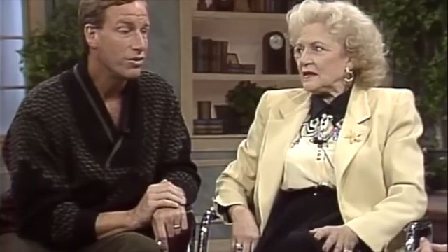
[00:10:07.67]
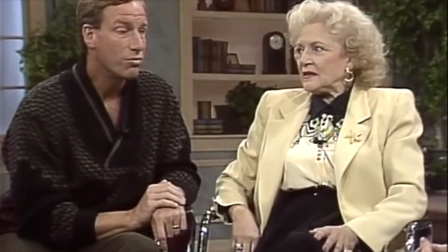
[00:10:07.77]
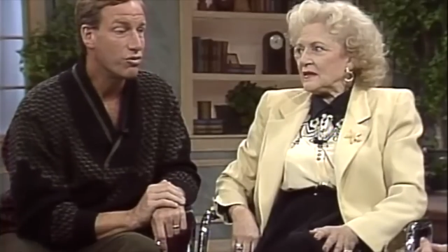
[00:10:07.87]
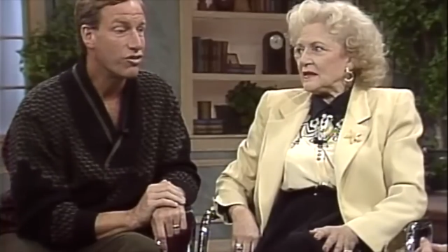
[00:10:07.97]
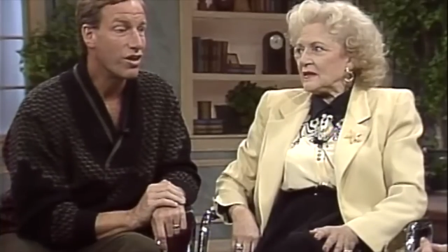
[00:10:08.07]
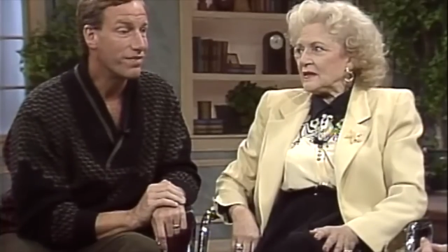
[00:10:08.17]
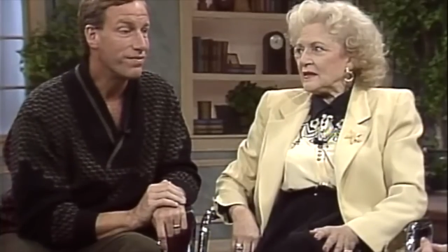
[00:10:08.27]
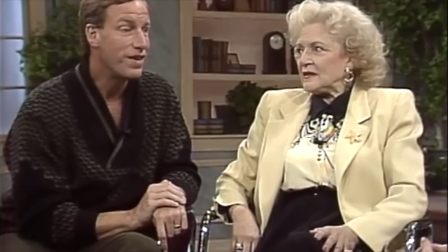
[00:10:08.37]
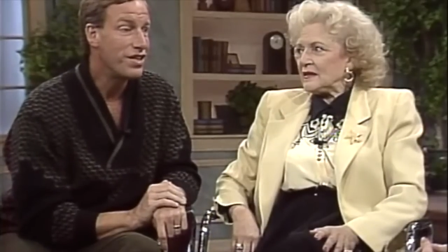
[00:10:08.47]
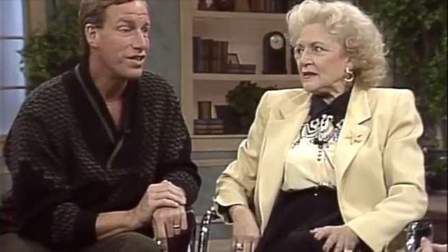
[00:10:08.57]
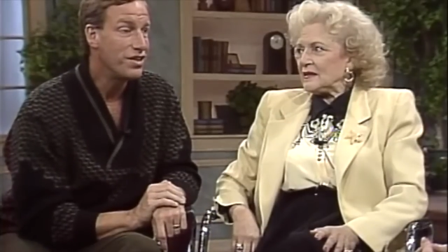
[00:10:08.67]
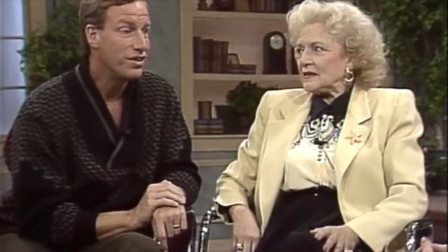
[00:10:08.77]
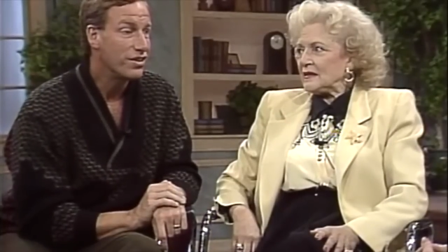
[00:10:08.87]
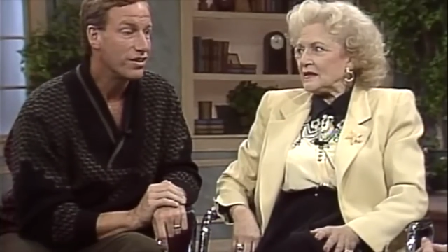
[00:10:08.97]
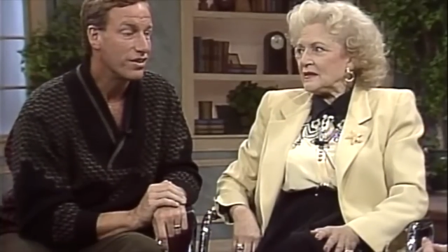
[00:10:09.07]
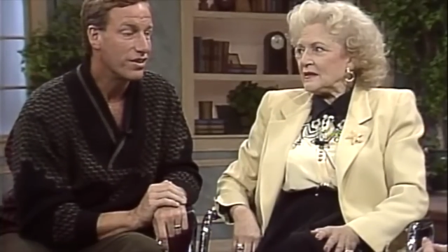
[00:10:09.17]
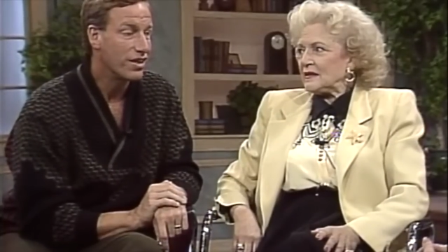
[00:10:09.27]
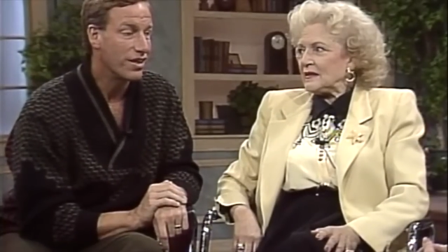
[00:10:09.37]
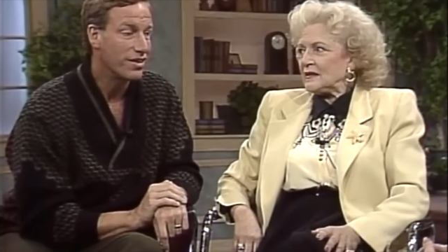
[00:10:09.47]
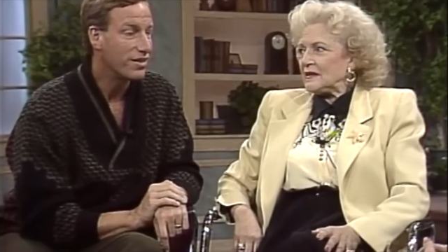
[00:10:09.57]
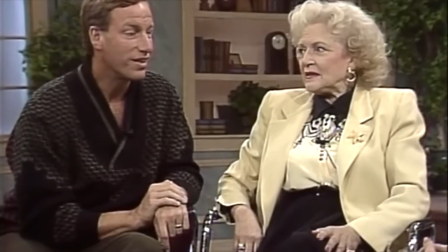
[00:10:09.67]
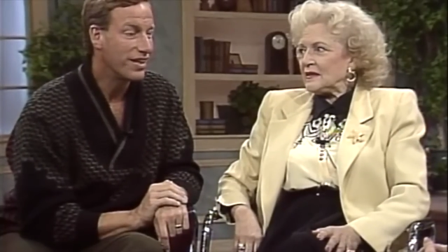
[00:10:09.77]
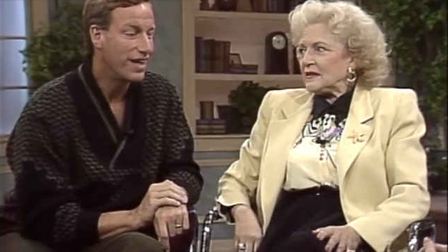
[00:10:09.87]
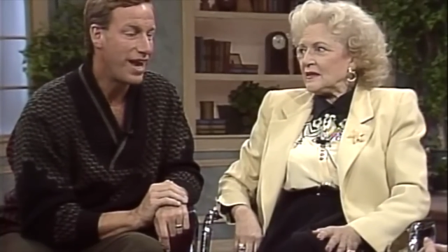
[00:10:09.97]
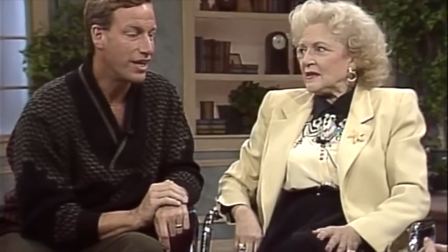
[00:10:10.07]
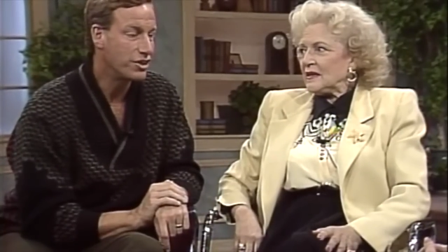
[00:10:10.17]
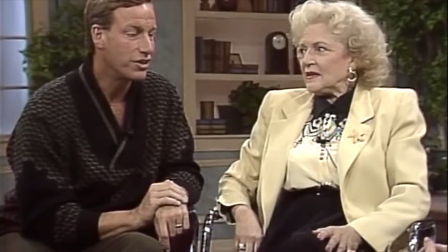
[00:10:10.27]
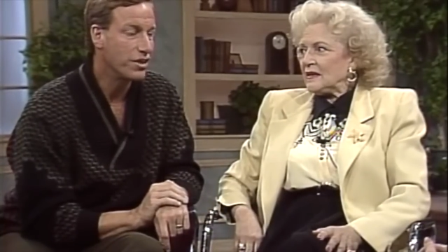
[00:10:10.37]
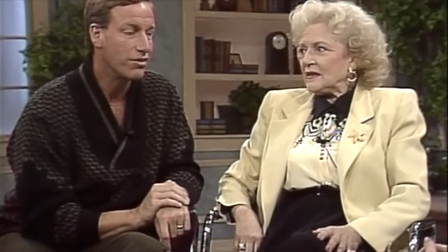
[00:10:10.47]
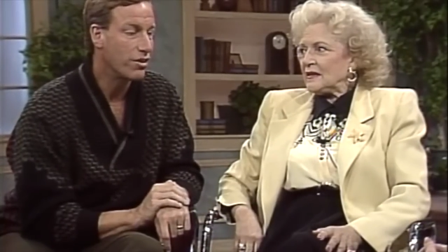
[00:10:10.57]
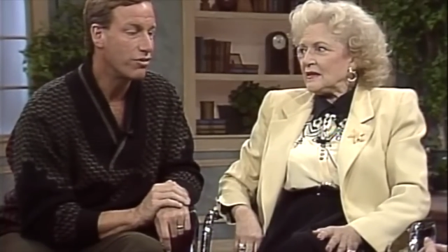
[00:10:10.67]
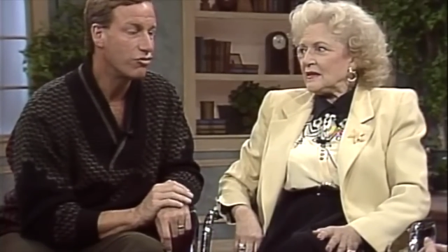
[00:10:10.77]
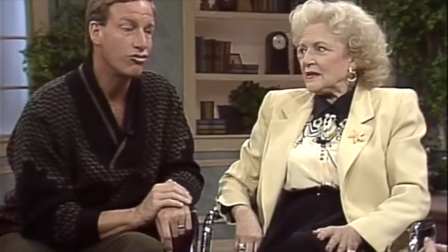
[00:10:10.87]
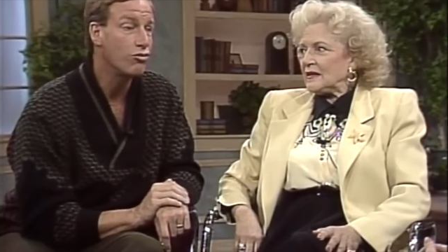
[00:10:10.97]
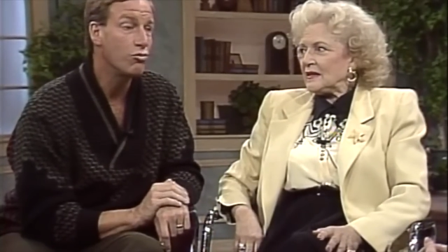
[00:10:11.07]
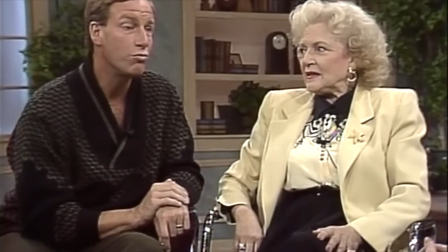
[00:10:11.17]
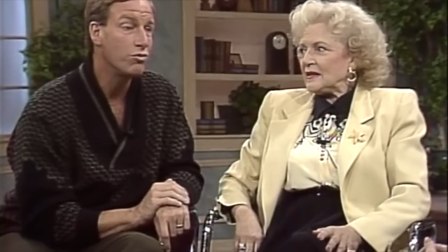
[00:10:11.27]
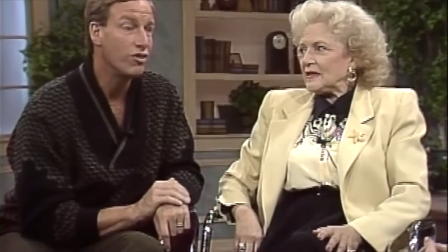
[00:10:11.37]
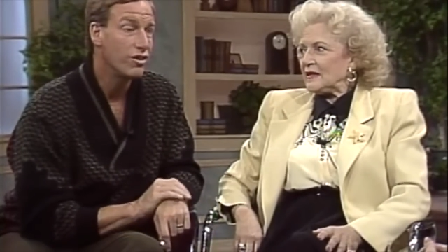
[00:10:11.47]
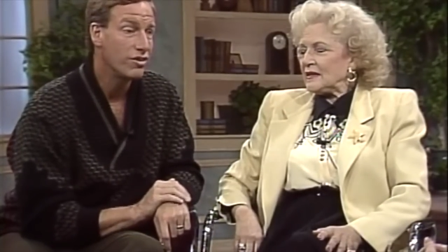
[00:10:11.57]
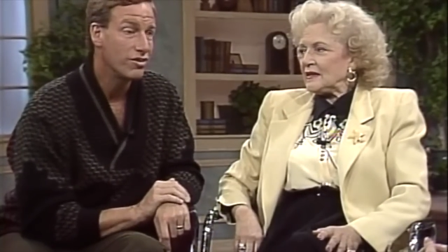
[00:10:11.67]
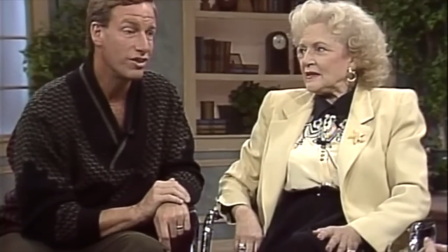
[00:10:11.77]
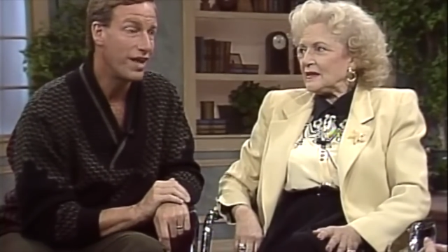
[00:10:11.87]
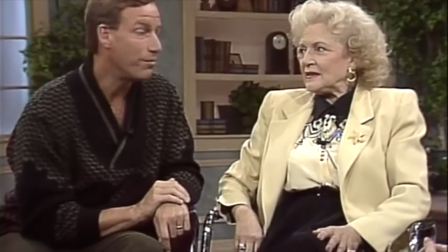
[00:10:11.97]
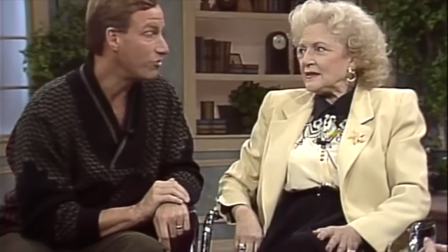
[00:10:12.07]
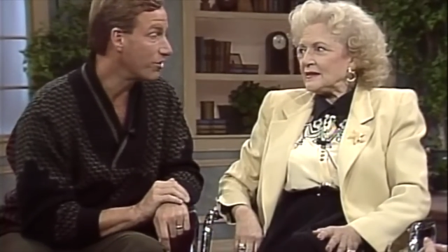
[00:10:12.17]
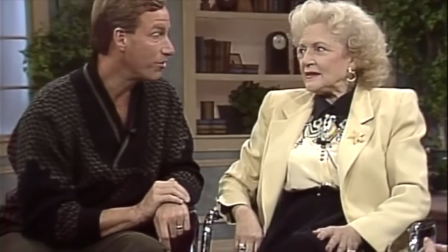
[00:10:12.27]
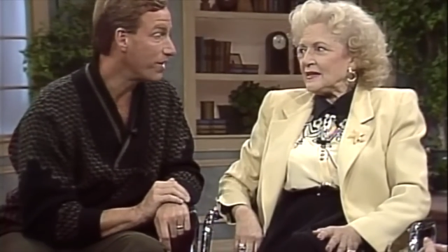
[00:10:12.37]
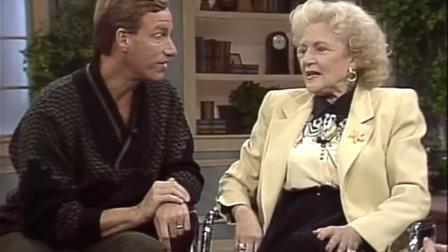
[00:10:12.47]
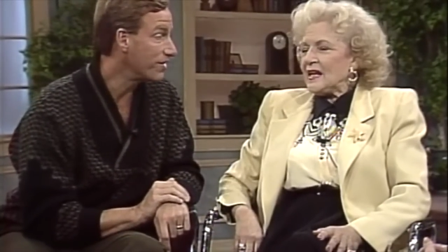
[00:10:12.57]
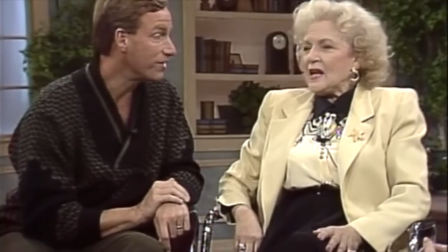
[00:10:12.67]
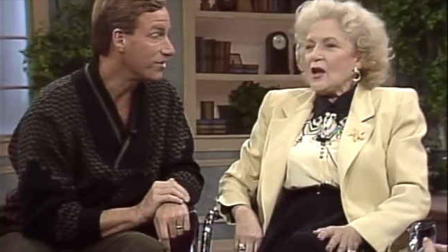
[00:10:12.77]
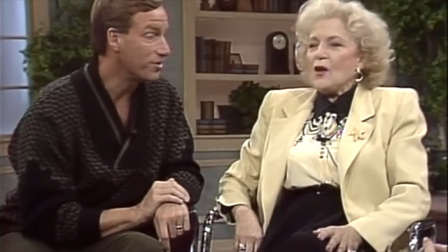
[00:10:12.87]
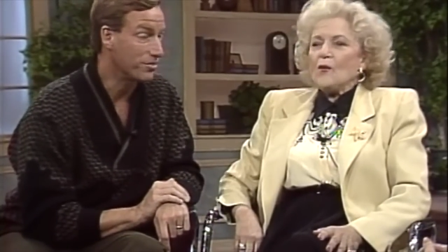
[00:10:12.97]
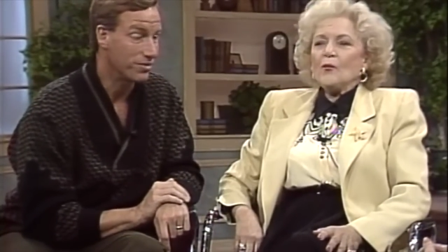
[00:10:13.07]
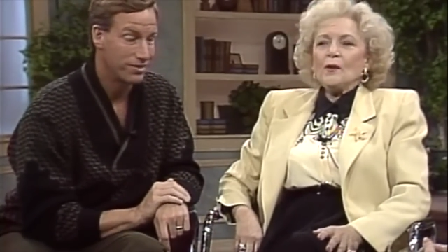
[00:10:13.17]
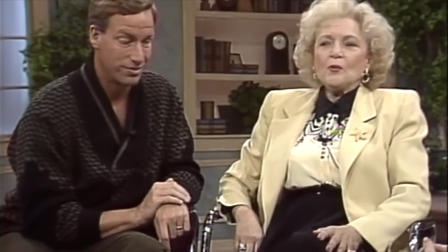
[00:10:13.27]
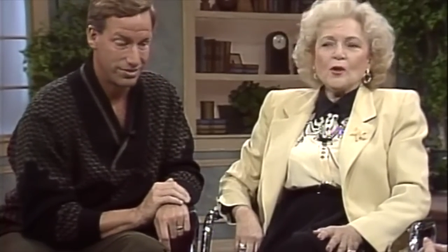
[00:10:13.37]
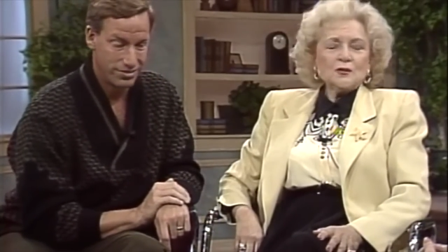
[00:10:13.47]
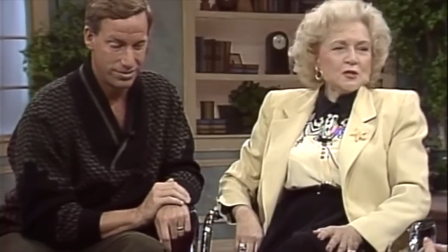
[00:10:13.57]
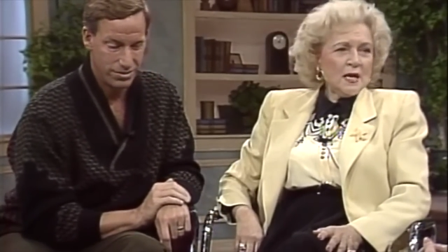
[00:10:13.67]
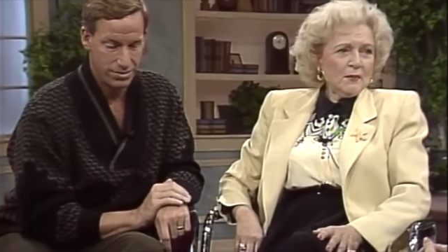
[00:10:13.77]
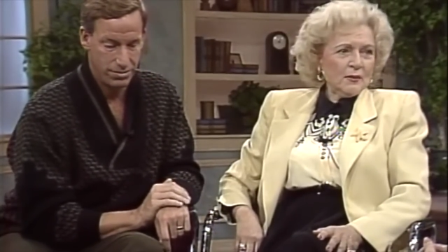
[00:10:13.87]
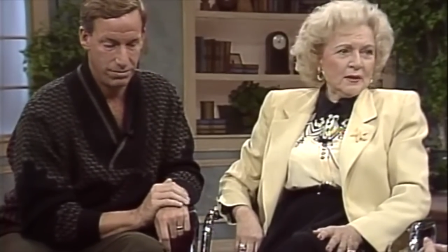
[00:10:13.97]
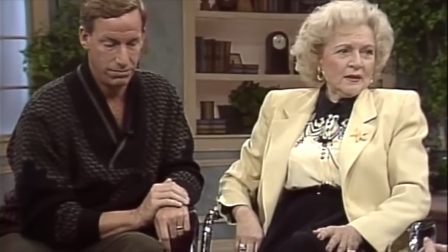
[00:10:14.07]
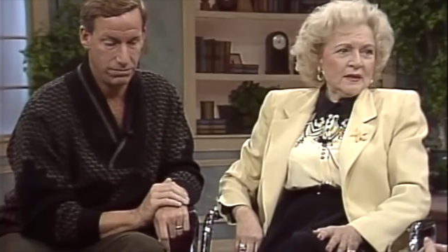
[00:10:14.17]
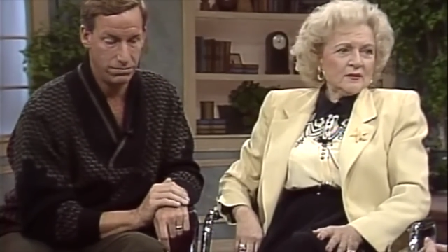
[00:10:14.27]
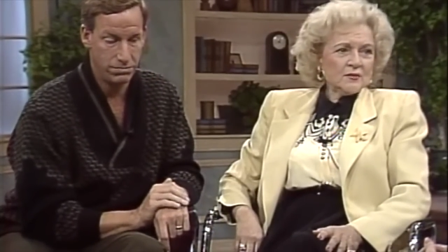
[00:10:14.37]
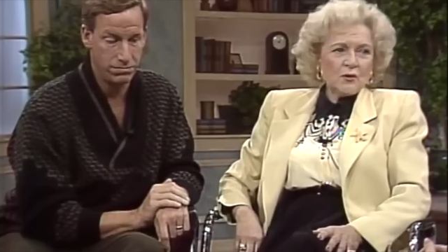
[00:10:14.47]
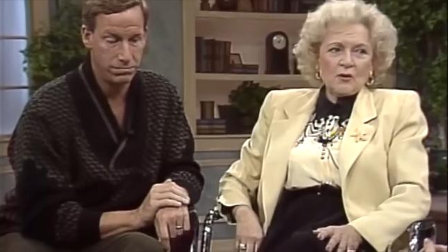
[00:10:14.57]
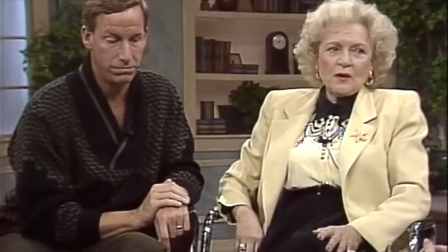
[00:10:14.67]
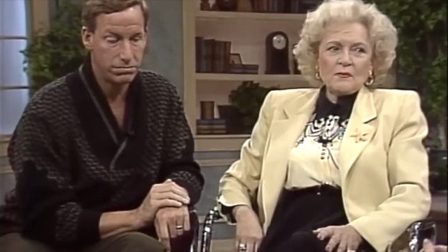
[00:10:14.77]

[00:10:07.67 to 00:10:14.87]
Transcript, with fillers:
Speaker 1: was not offended, uh, actually uh, assumed that that was the correct thing to do. We were all jabbering. So,